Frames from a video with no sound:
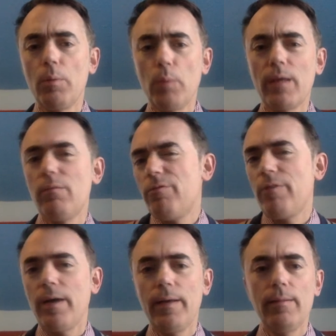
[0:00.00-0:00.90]
we can
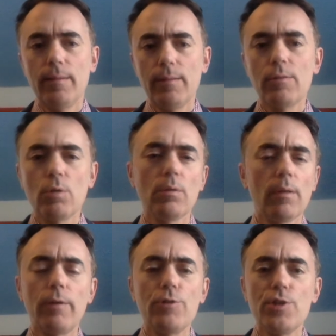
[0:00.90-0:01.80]
find that the total
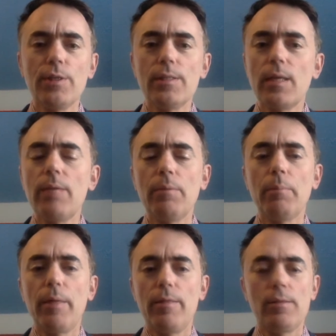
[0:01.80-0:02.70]
energy is given
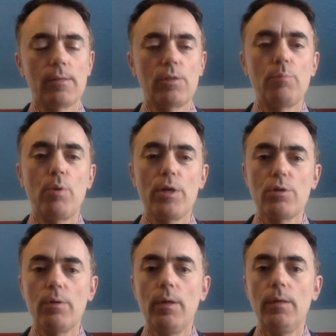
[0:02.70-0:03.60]
by this
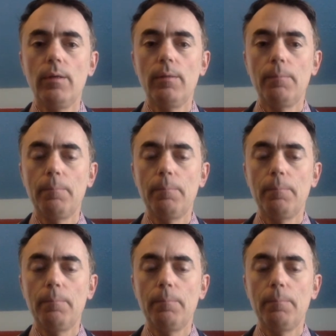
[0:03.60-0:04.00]
expression here,